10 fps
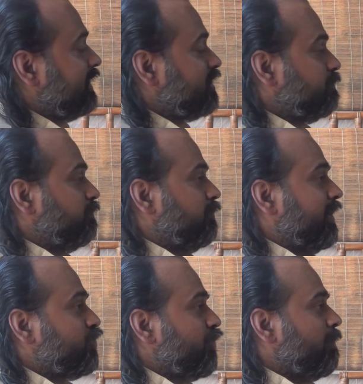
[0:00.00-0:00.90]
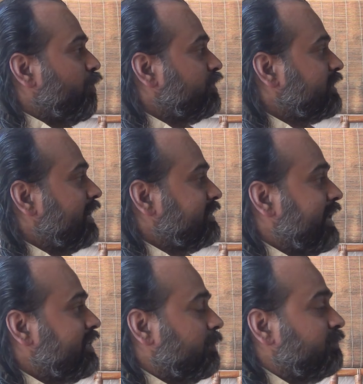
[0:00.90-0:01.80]
But the spiritual books
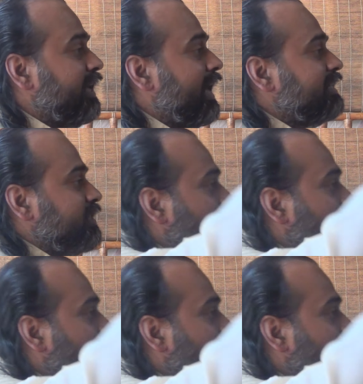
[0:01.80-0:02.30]
are saying something